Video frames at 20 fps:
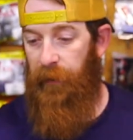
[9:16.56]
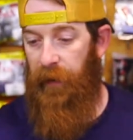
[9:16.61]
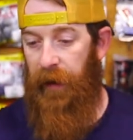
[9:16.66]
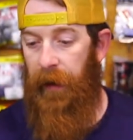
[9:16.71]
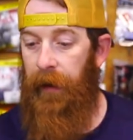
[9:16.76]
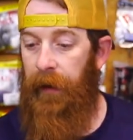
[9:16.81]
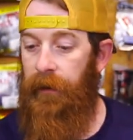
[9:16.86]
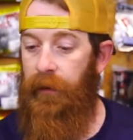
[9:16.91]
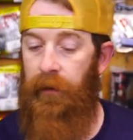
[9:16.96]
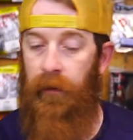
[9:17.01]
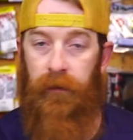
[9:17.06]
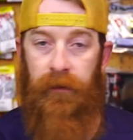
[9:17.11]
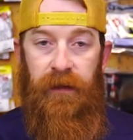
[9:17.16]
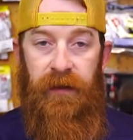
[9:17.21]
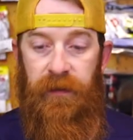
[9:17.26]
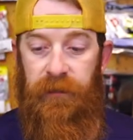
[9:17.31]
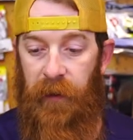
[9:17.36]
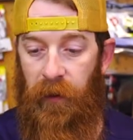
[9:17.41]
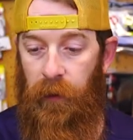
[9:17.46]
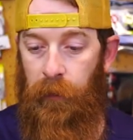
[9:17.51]
pack on the
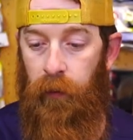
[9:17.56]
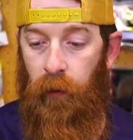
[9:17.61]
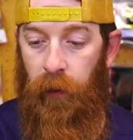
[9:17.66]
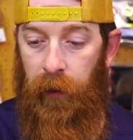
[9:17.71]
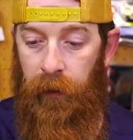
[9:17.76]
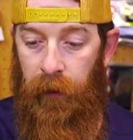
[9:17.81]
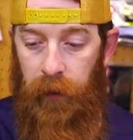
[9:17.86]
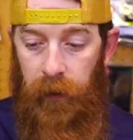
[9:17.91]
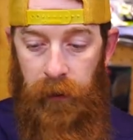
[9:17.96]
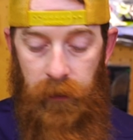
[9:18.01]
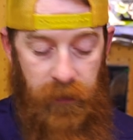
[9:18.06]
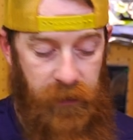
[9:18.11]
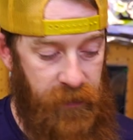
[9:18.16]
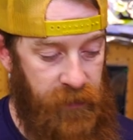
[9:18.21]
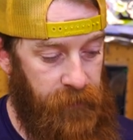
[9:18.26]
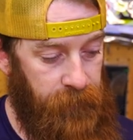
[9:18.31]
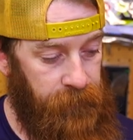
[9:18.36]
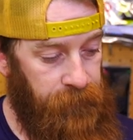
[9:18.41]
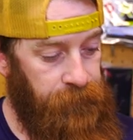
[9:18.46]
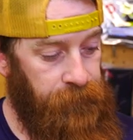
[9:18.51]
spear point
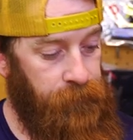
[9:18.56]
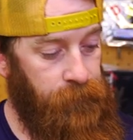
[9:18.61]
hooks.